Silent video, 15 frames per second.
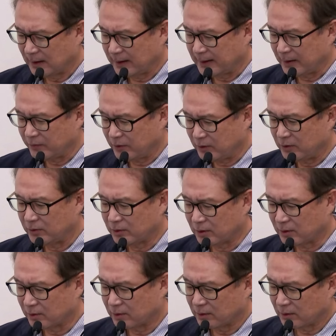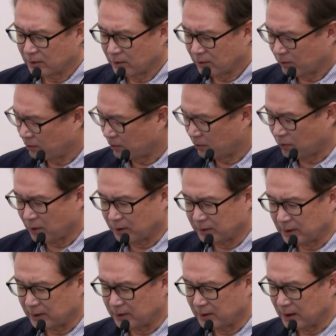and then we use a
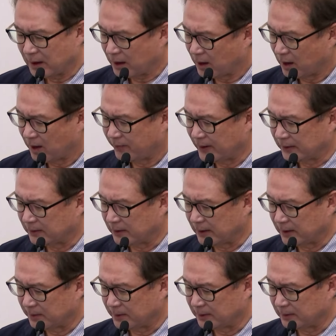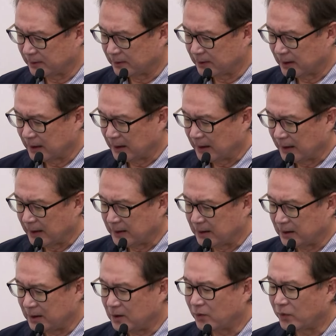quadrant vector database. And
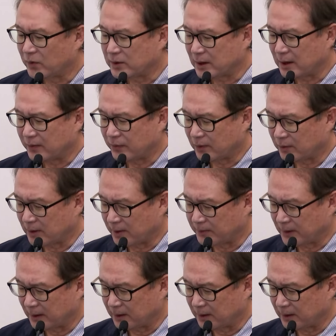then Neo4j for graph